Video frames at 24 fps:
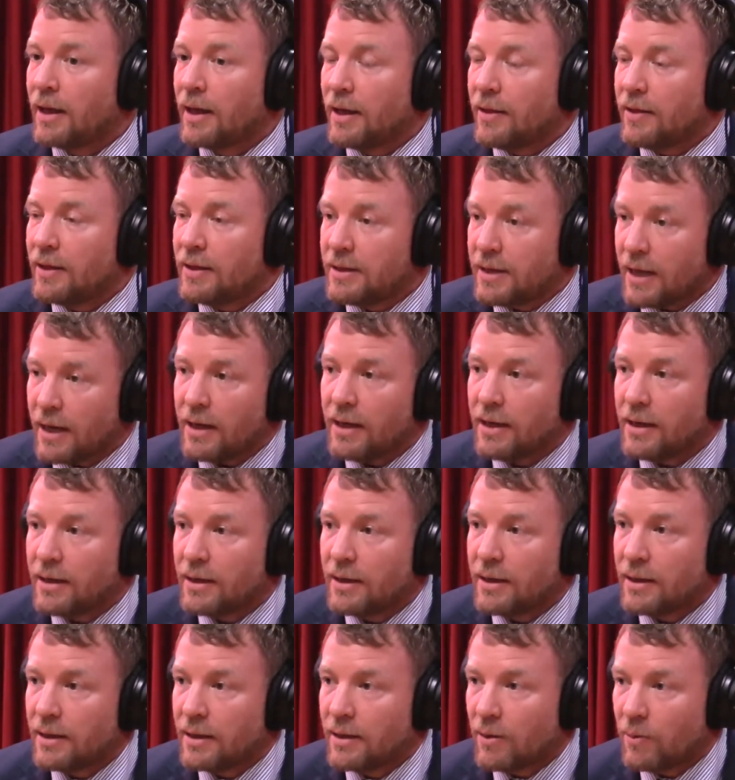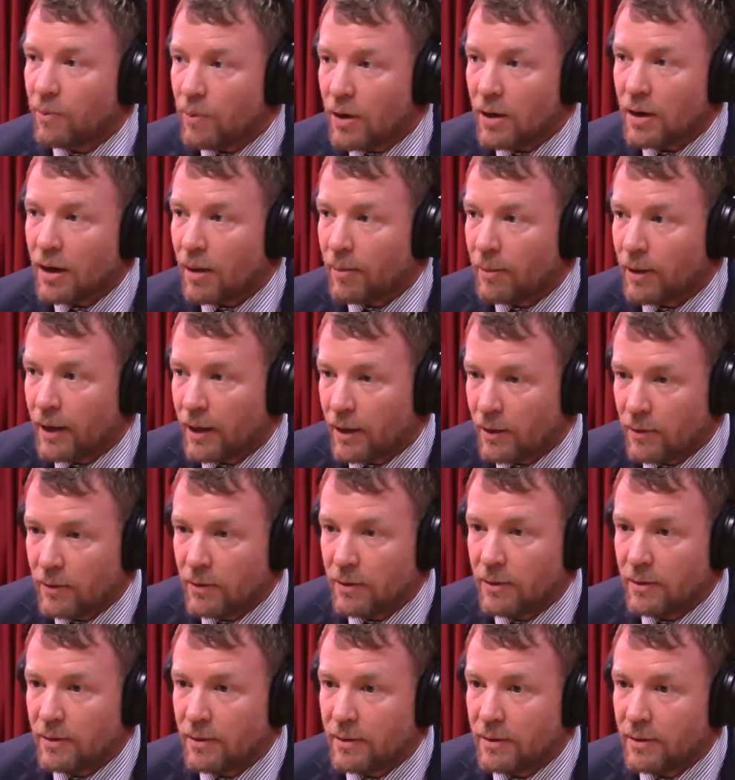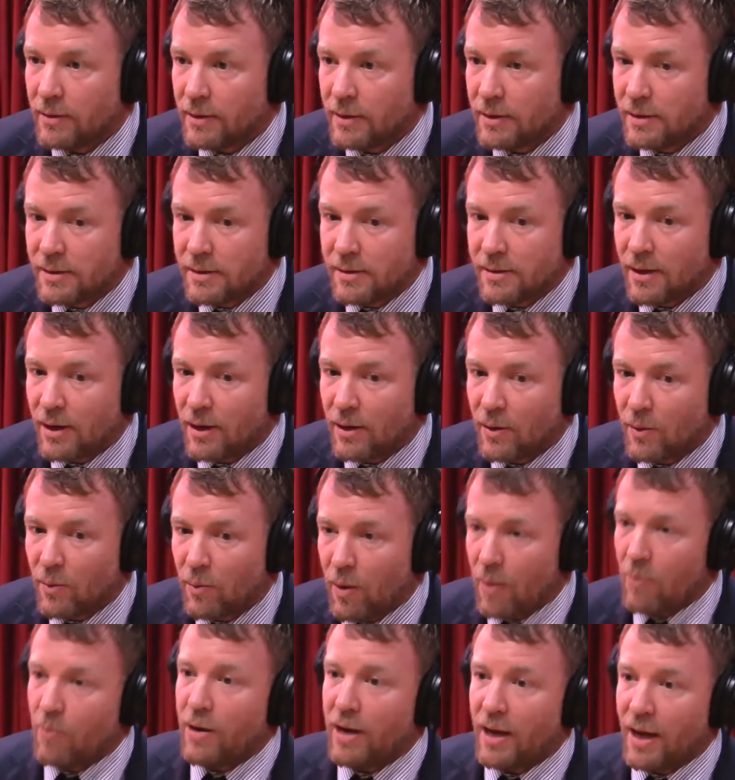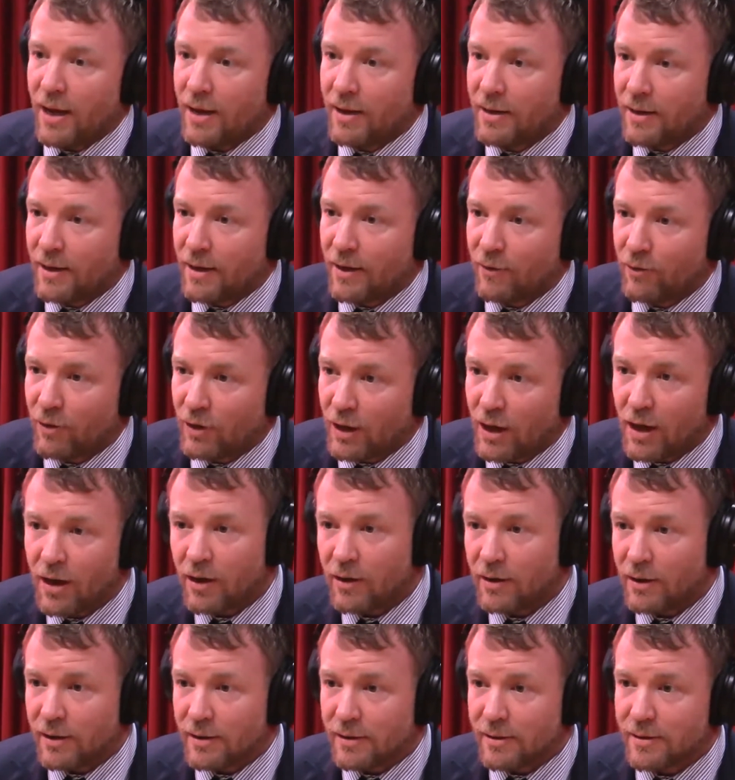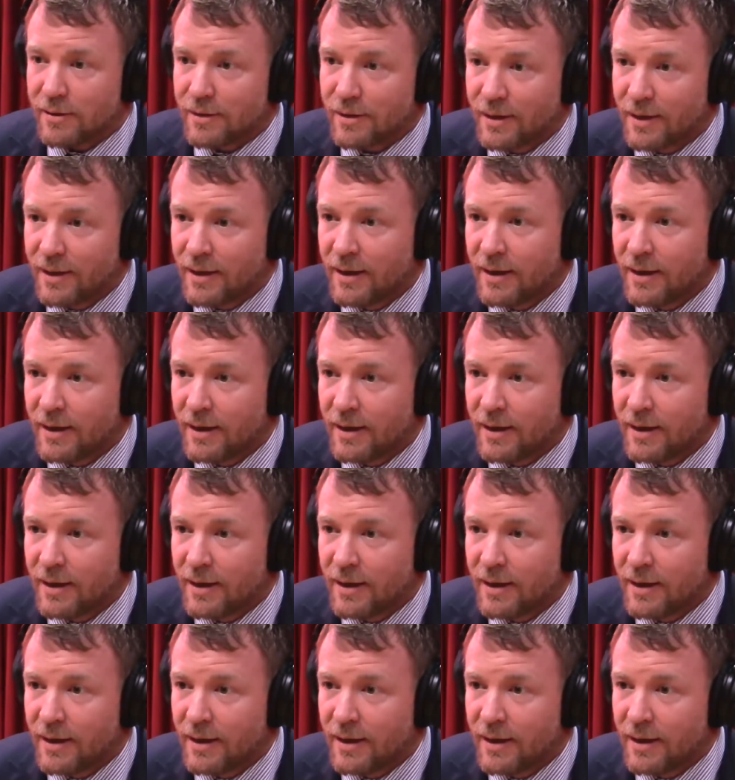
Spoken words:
And the date that we're coming out on is one weekend after Guardians.